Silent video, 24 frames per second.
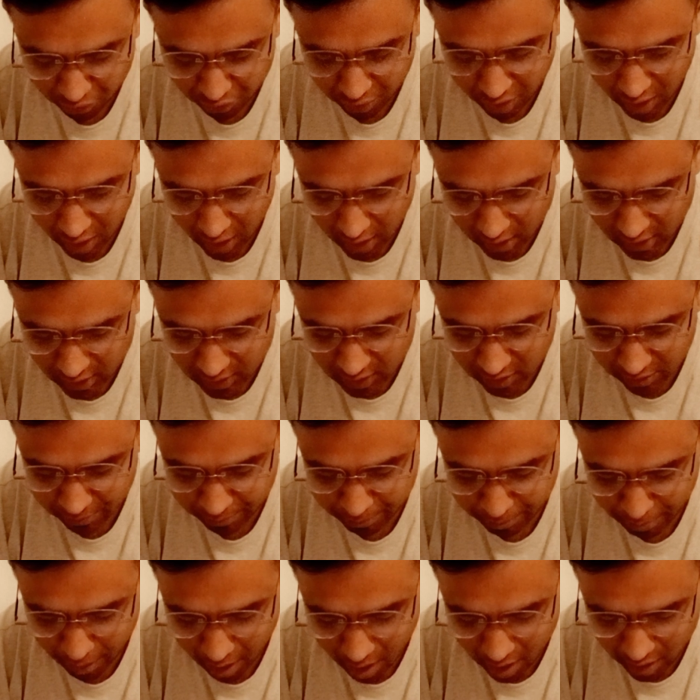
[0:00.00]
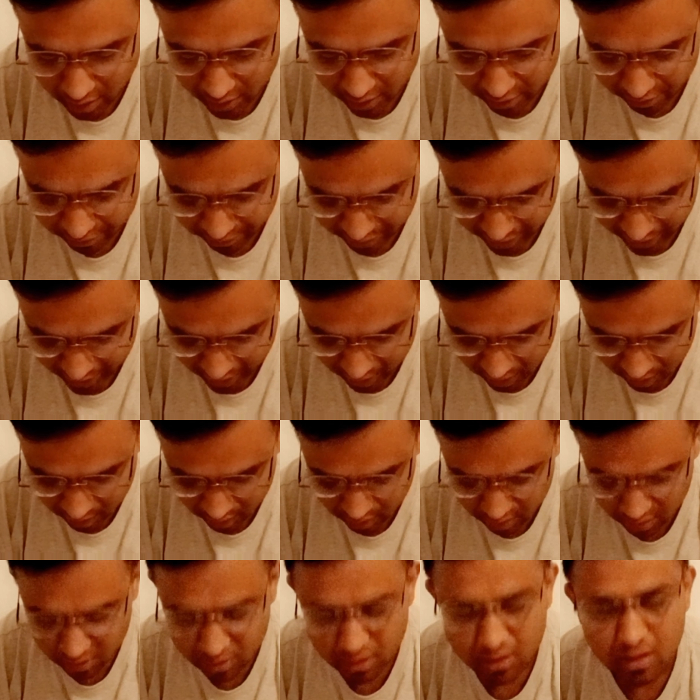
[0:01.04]
another parked vehicle,
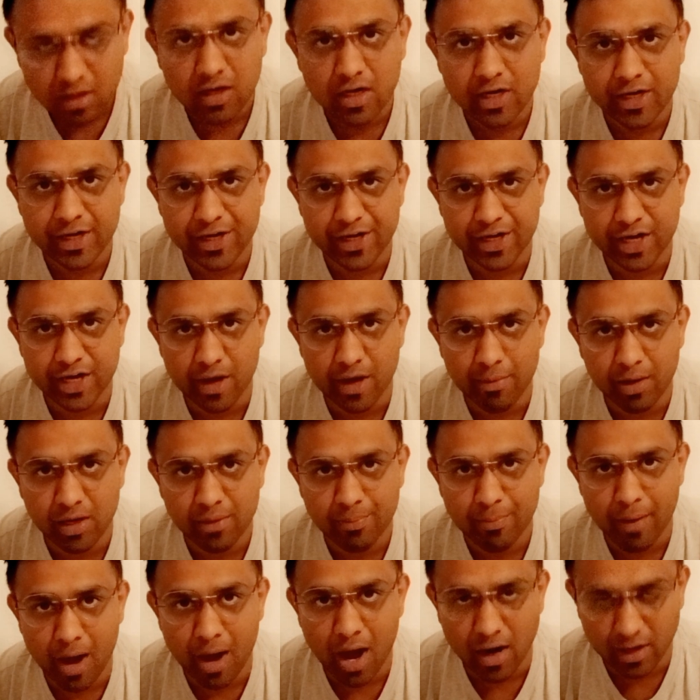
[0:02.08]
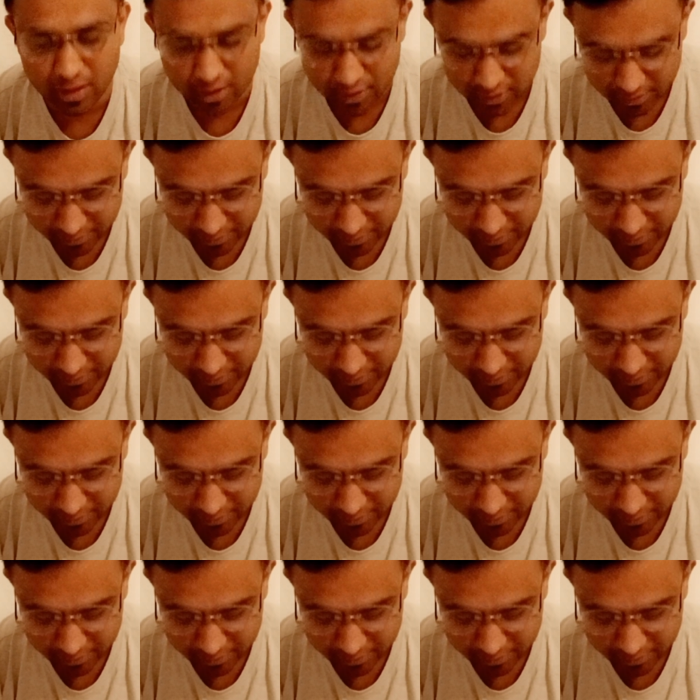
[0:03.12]
double parked.